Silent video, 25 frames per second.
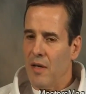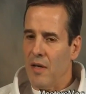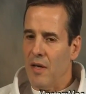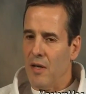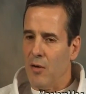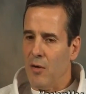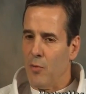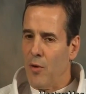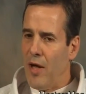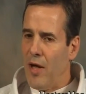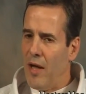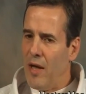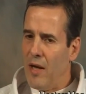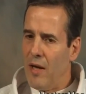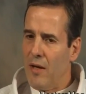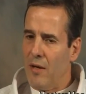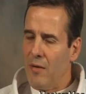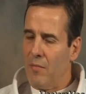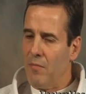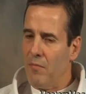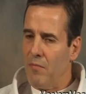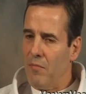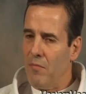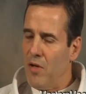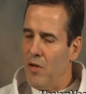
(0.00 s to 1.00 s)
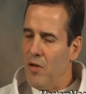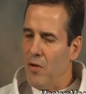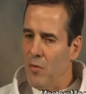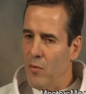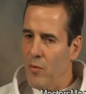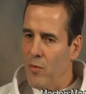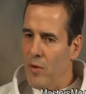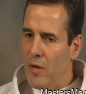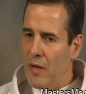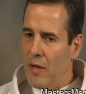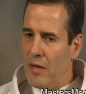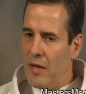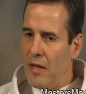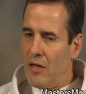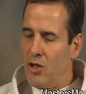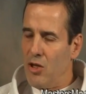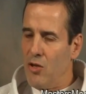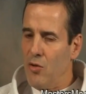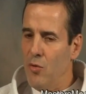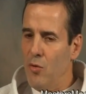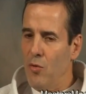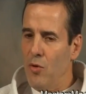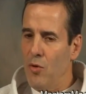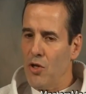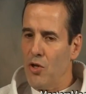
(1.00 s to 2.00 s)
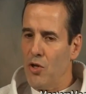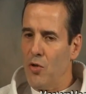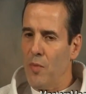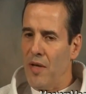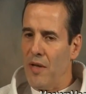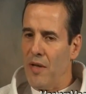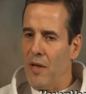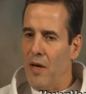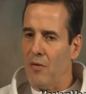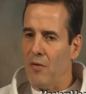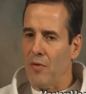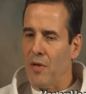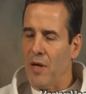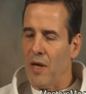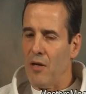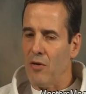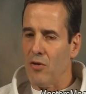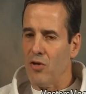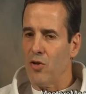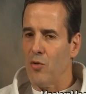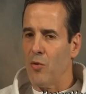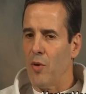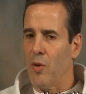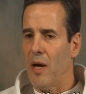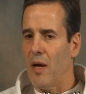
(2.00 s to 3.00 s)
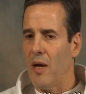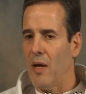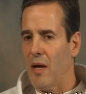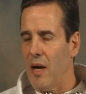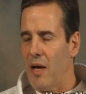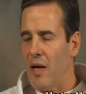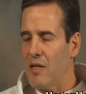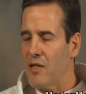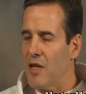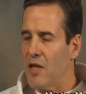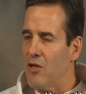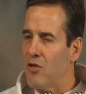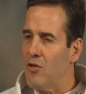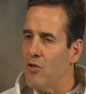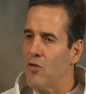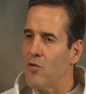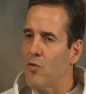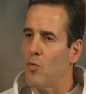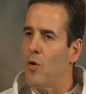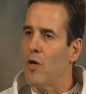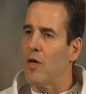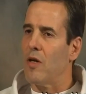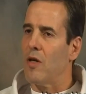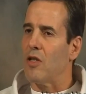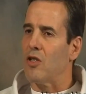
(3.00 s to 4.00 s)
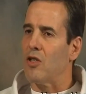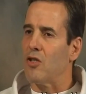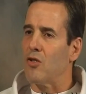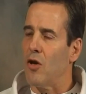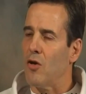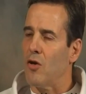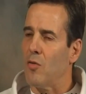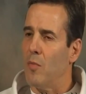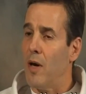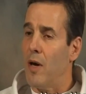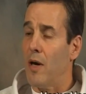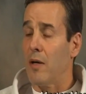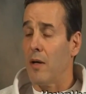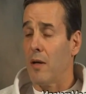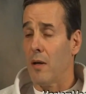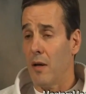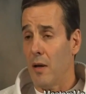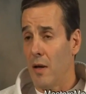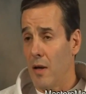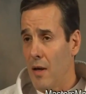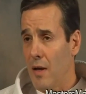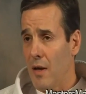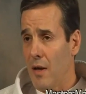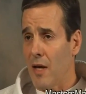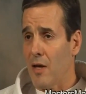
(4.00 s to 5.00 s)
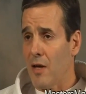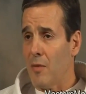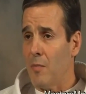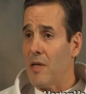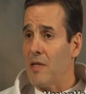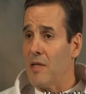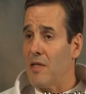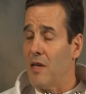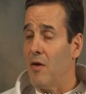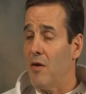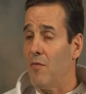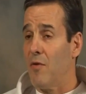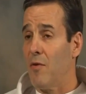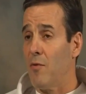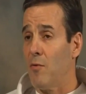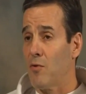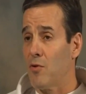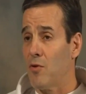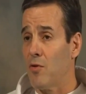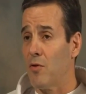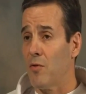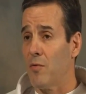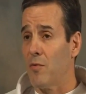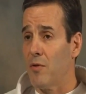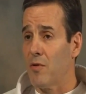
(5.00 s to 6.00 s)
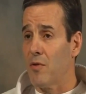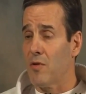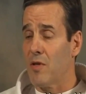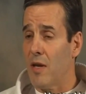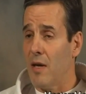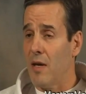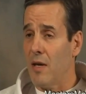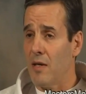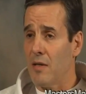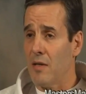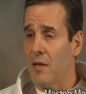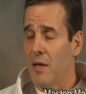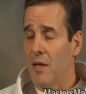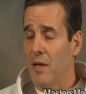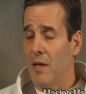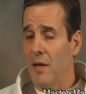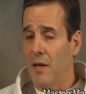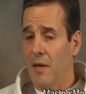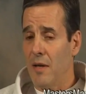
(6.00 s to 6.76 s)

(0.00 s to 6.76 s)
And we had the school used to be in downtown, so we had guys that used to work in the stock market, like myself. I was one of those guys.